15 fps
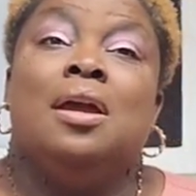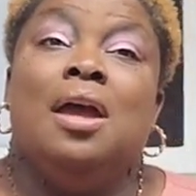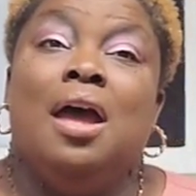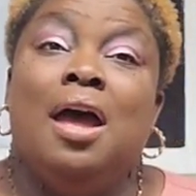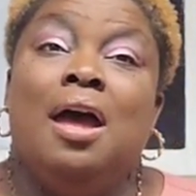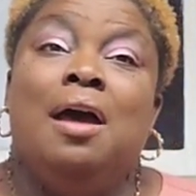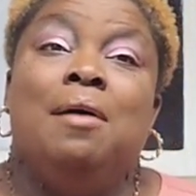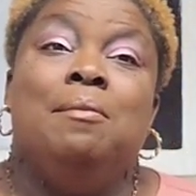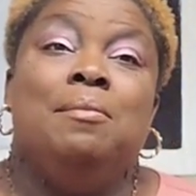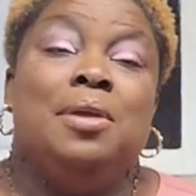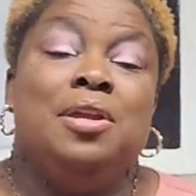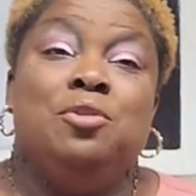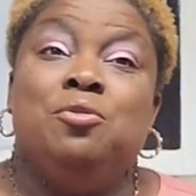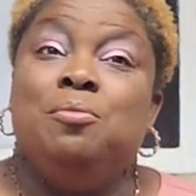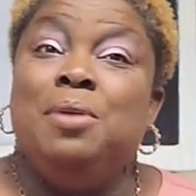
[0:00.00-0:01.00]

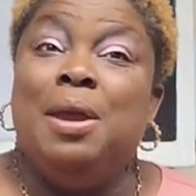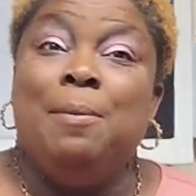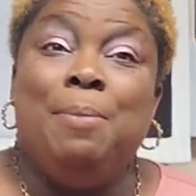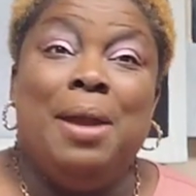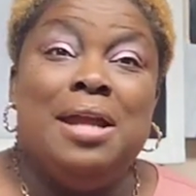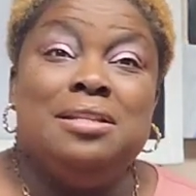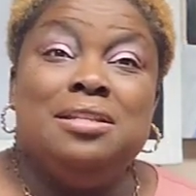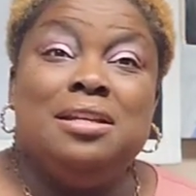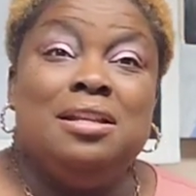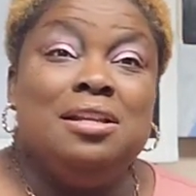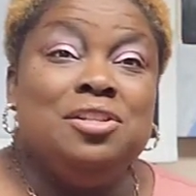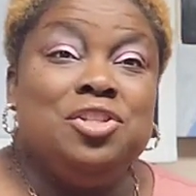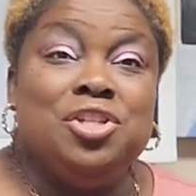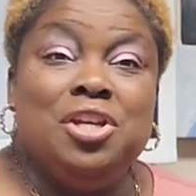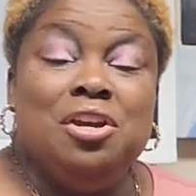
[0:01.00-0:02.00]
It could be a
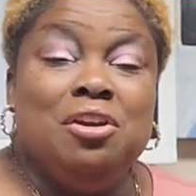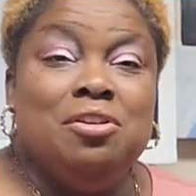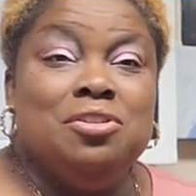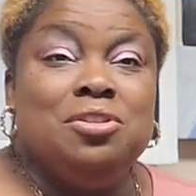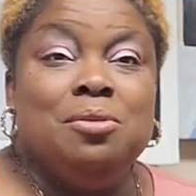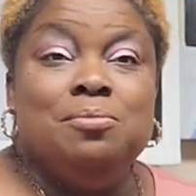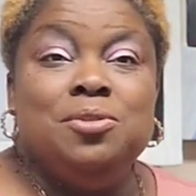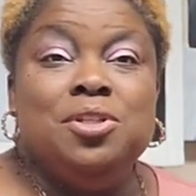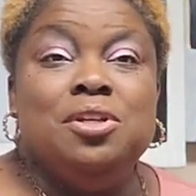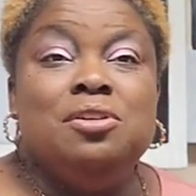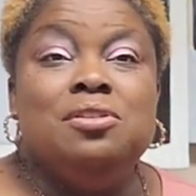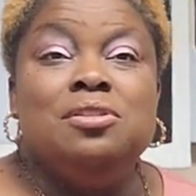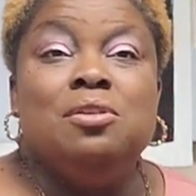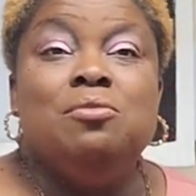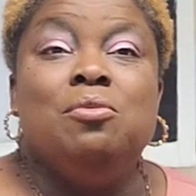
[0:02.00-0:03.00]
particular chair. Some
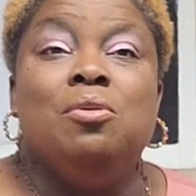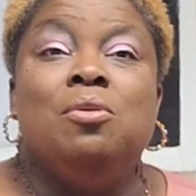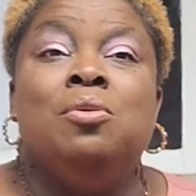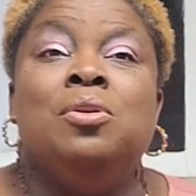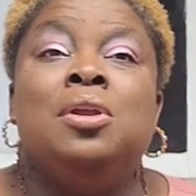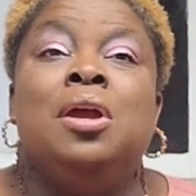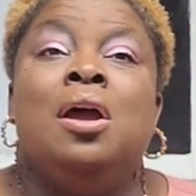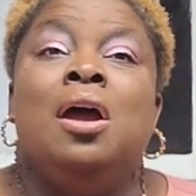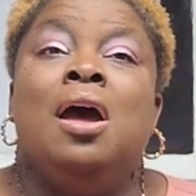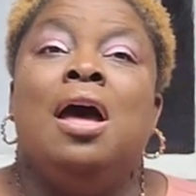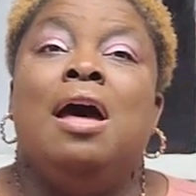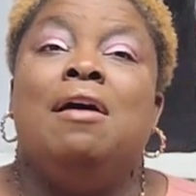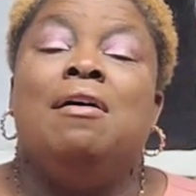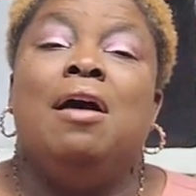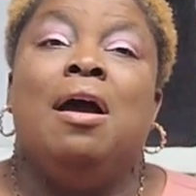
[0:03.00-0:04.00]
chairs around
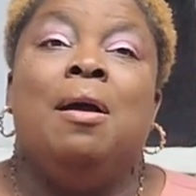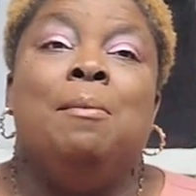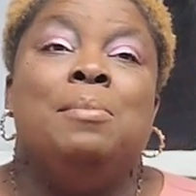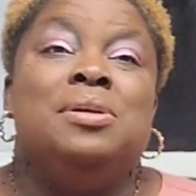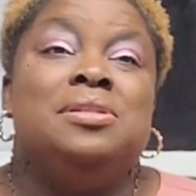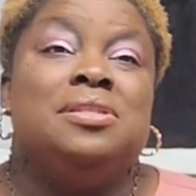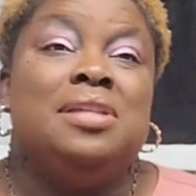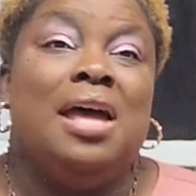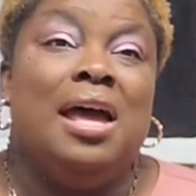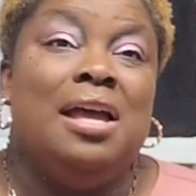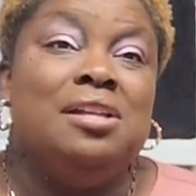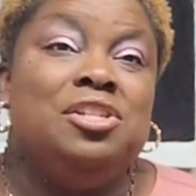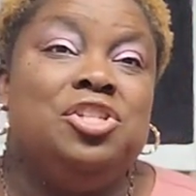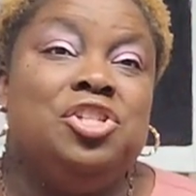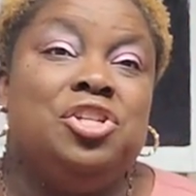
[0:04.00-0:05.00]
are
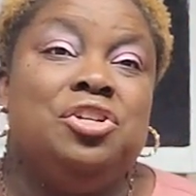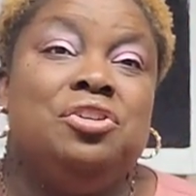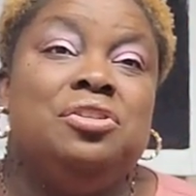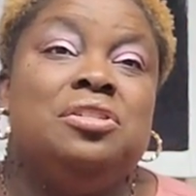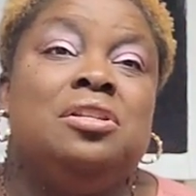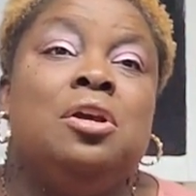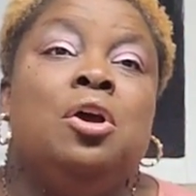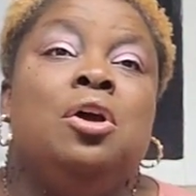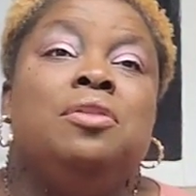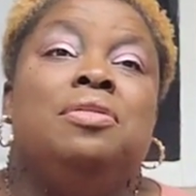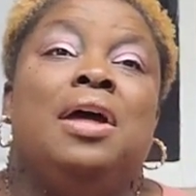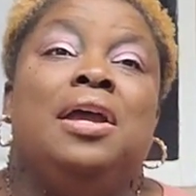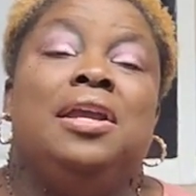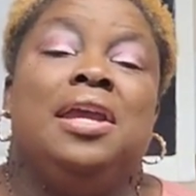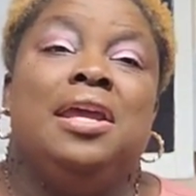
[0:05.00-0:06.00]
massage chairs
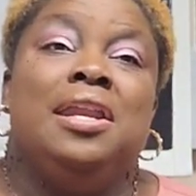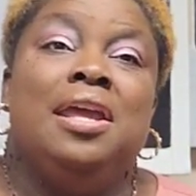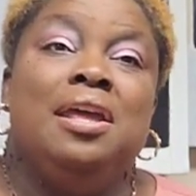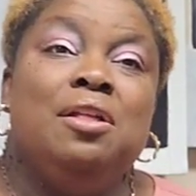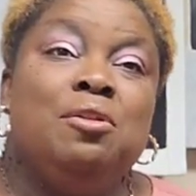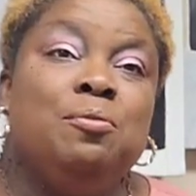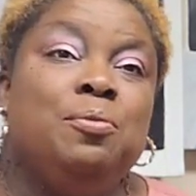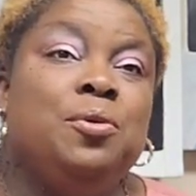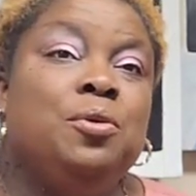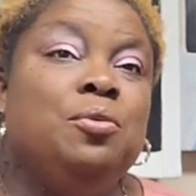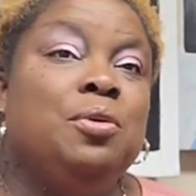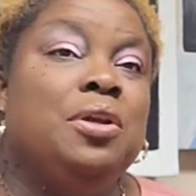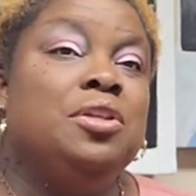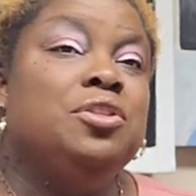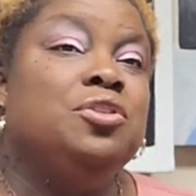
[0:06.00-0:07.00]
that can help you
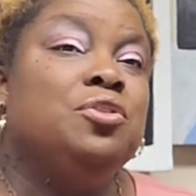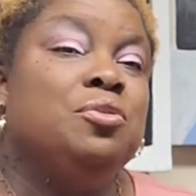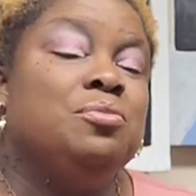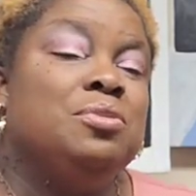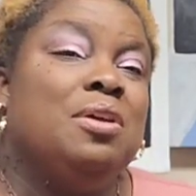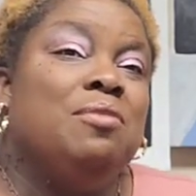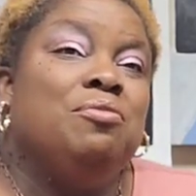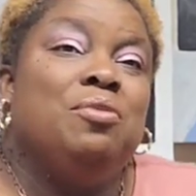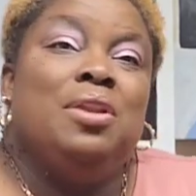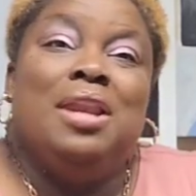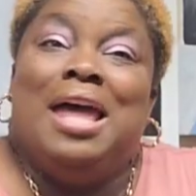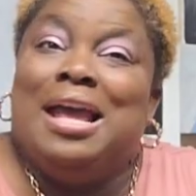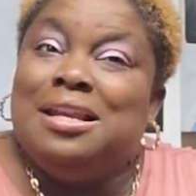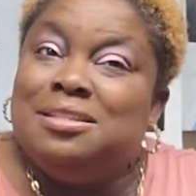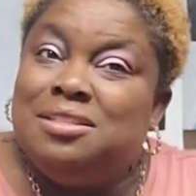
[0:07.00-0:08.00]
in terms of
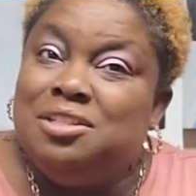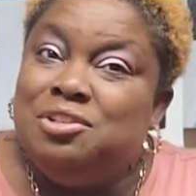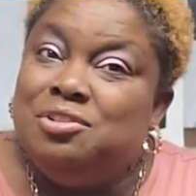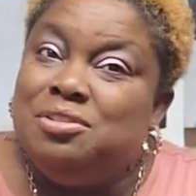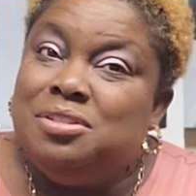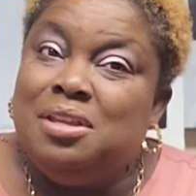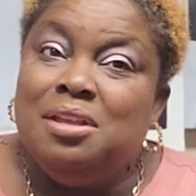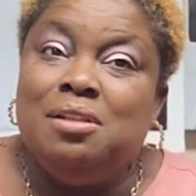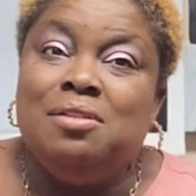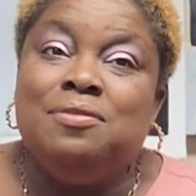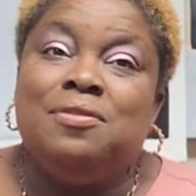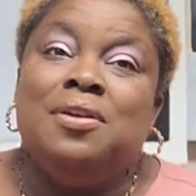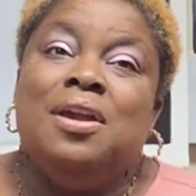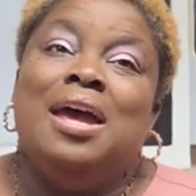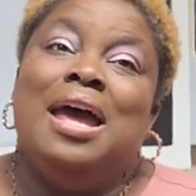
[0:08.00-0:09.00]
relaxing
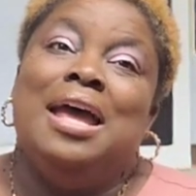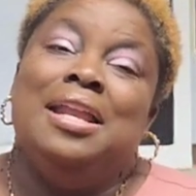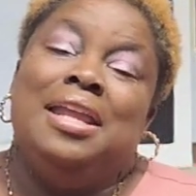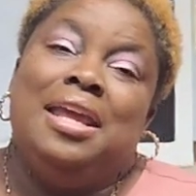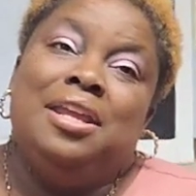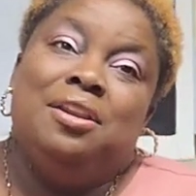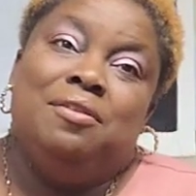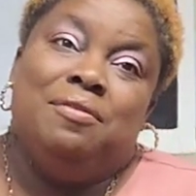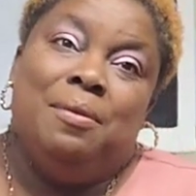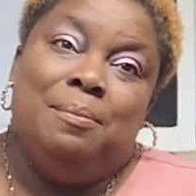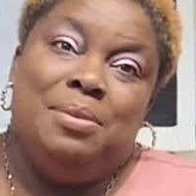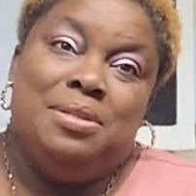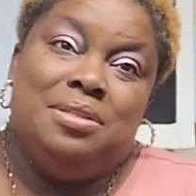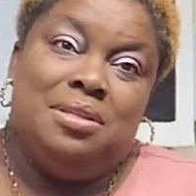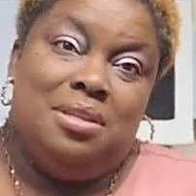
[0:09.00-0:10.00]
yourself at the end of a
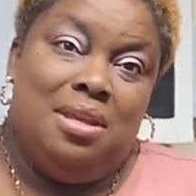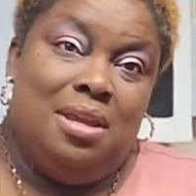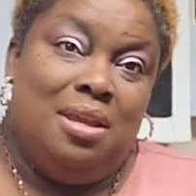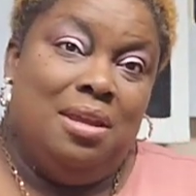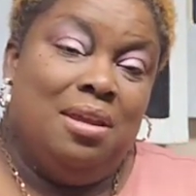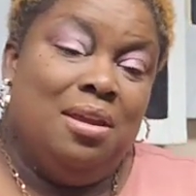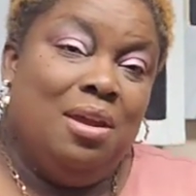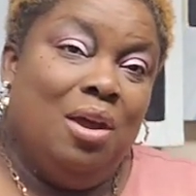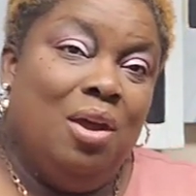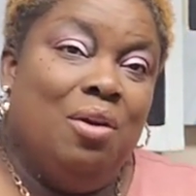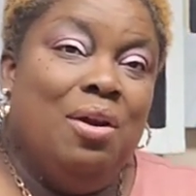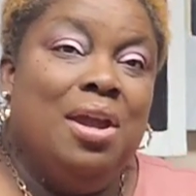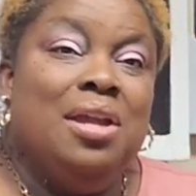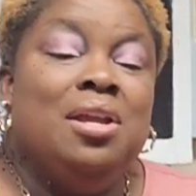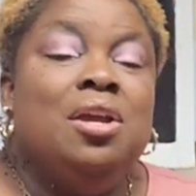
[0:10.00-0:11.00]
busy day. All
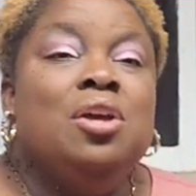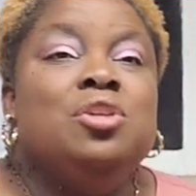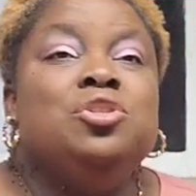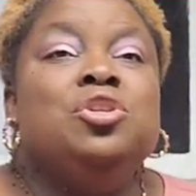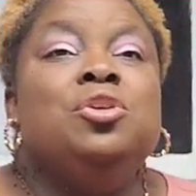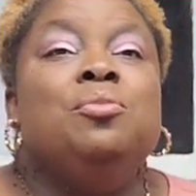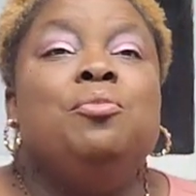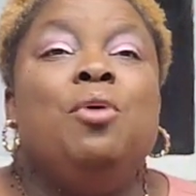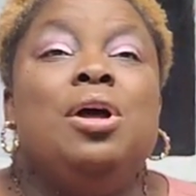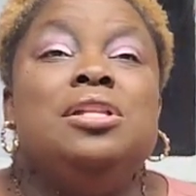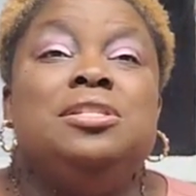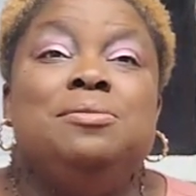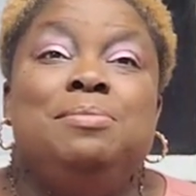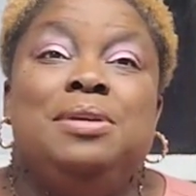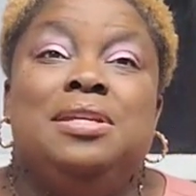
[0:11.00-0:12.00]
right, so you
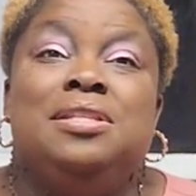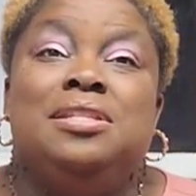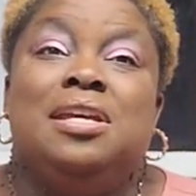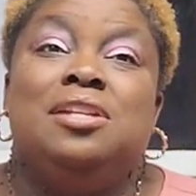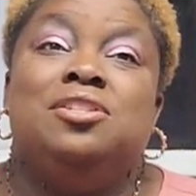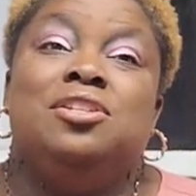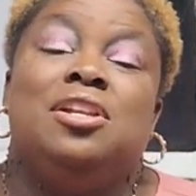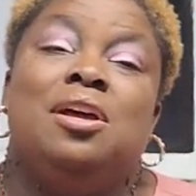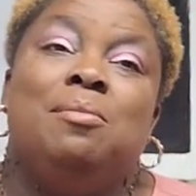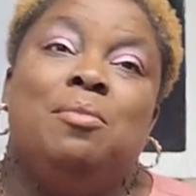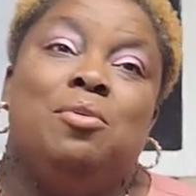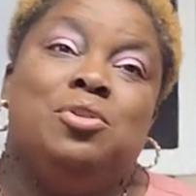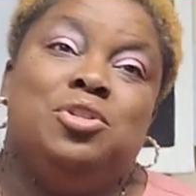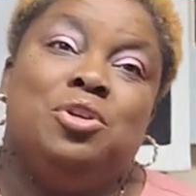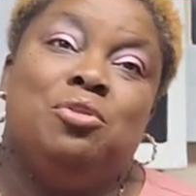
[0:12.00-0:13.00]
want to be intentional
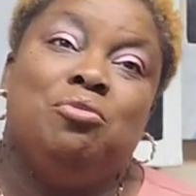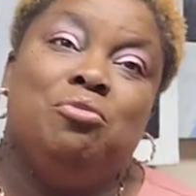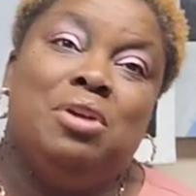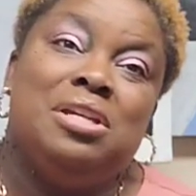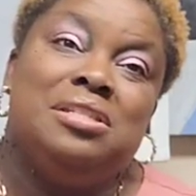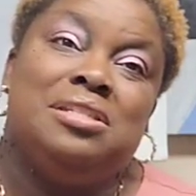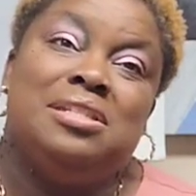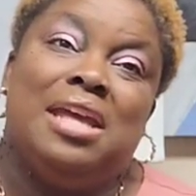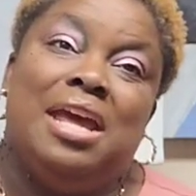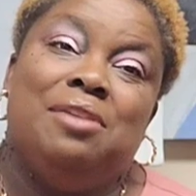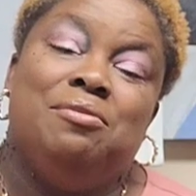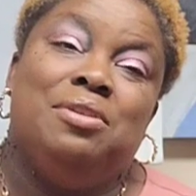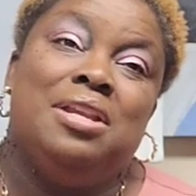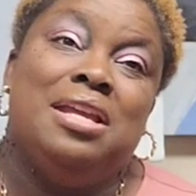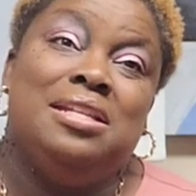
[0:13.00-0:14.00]
about your rest
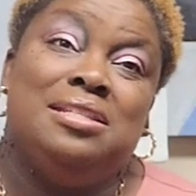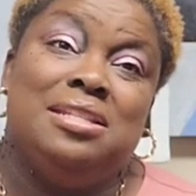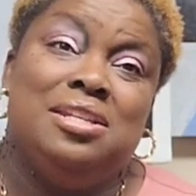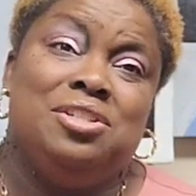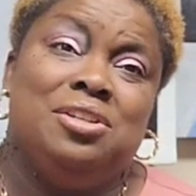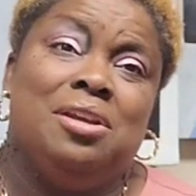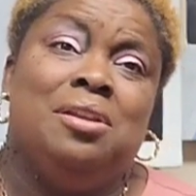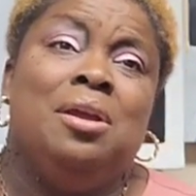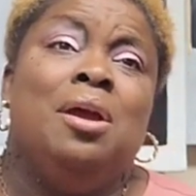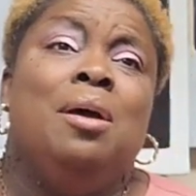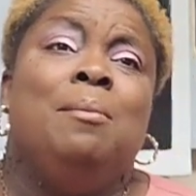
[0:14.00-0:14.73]
and relaxation.